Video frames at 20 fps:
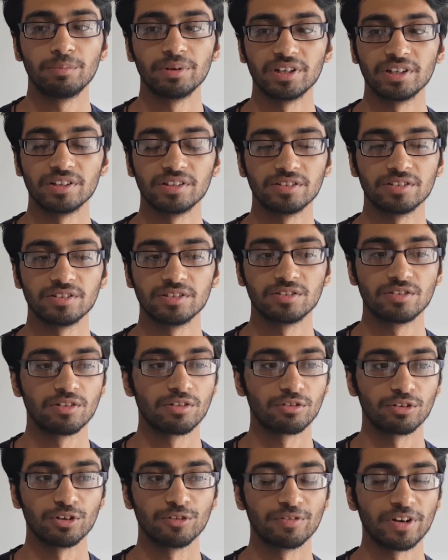been
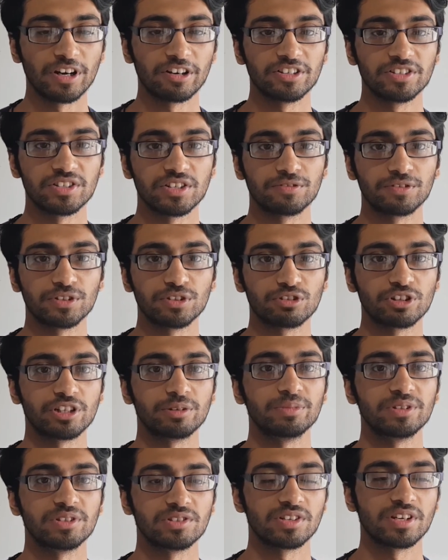through various different
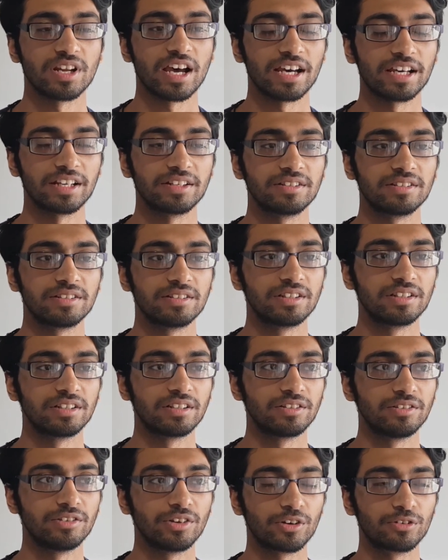treatments and had
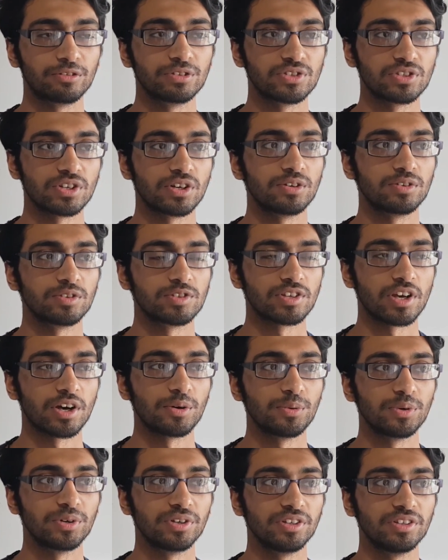no results,
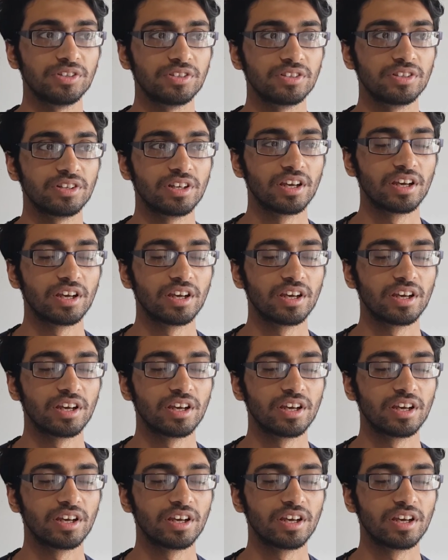I would